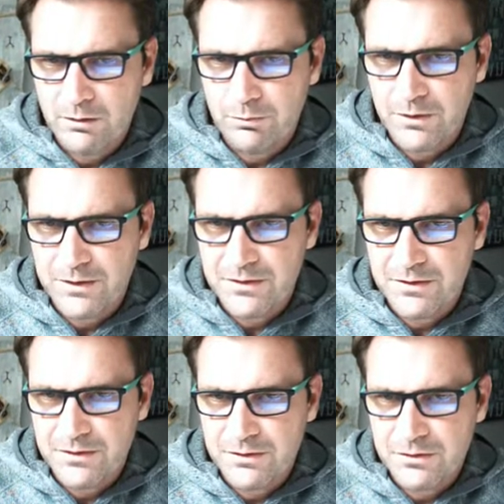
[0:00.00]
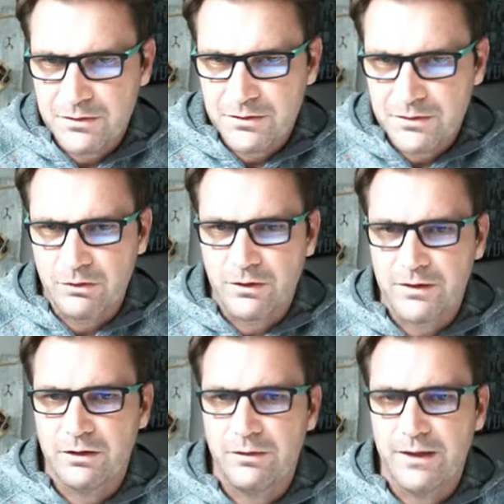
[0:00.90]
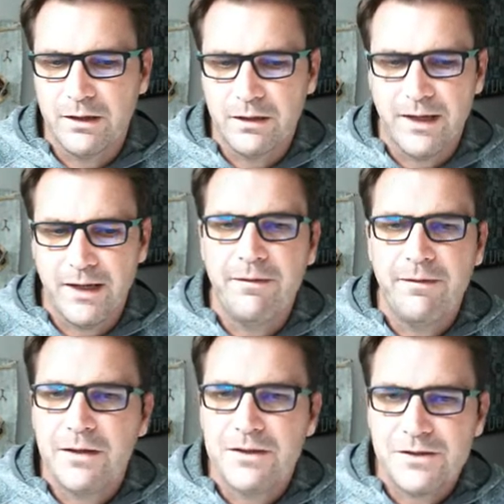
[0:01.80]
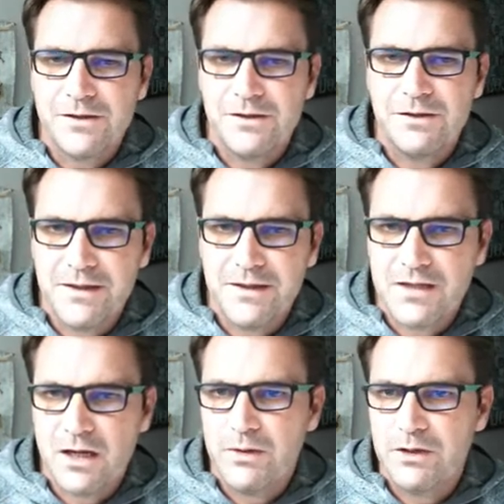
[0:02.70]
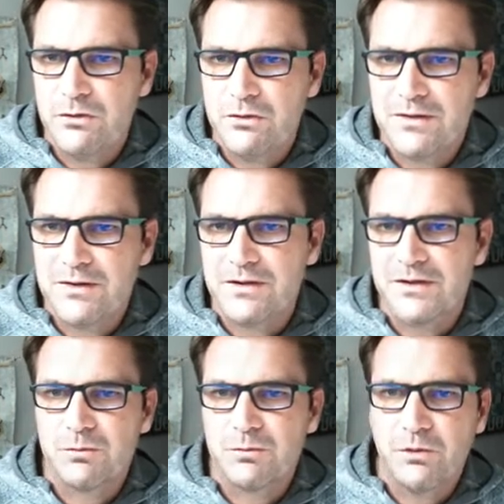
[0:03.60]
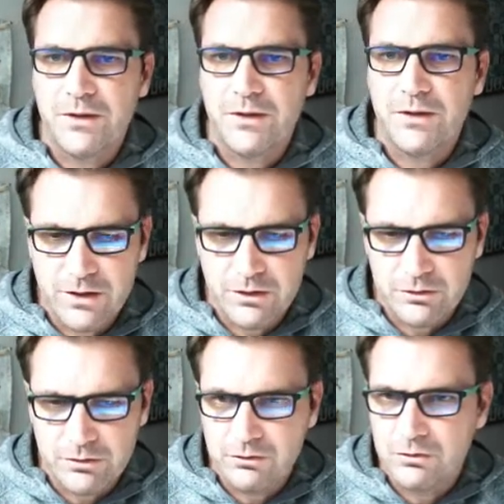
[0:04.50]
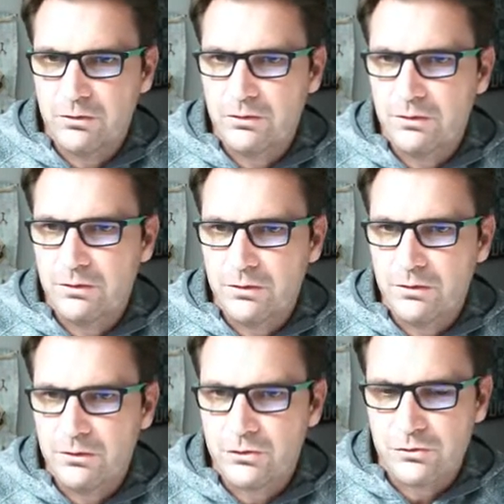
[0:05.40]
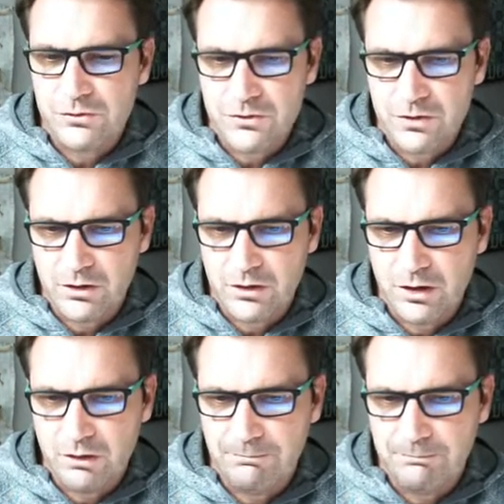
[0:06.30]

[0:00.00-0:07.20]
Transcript: presence, we've got that already. Okay, so that's how we use the small SEO tools.com.